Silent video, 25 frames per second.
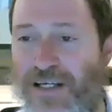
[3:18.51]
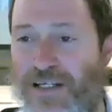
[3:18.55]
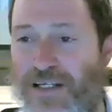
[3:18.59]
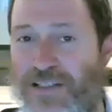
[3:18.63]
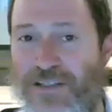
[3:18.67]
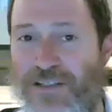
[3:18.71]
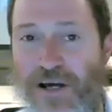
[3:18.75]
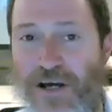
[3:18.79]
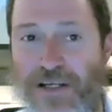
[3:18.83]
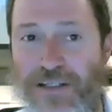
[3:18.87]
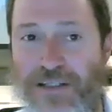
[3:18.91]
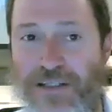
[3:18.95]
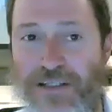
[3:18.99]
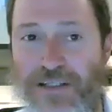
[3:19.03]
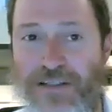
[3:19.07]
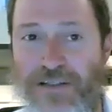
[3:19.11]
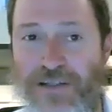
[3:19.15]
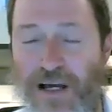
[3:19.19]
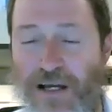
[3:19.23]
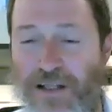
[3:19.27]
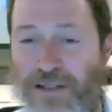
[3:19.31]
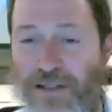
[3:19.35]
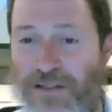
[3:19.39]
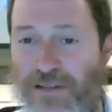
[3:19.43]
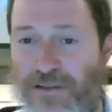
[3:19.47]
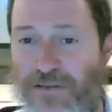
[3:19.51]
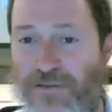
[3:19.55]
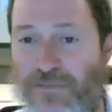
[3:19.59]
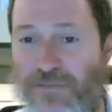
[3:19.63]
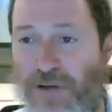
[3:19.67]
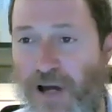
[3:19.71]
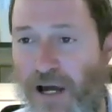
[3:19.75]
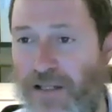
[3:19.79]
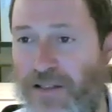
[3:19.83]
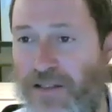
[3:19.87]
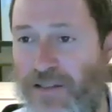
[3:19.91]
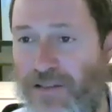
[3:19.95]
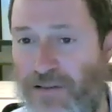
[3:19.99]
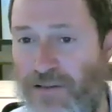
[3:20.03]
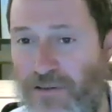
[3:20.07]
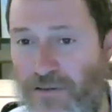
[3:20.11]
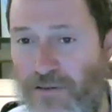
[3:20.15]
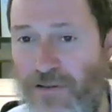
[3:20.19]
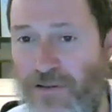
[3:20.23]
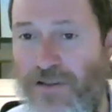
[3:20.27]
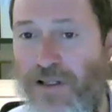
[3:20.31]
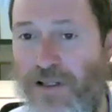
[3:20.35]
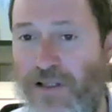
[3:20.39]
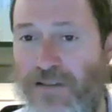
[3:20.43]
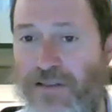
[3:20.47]
So I did good. I
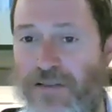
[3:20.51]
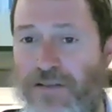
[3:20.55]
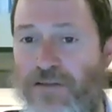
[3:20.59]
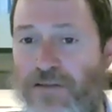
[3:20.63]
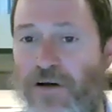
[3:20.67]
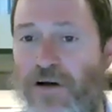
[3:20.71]
did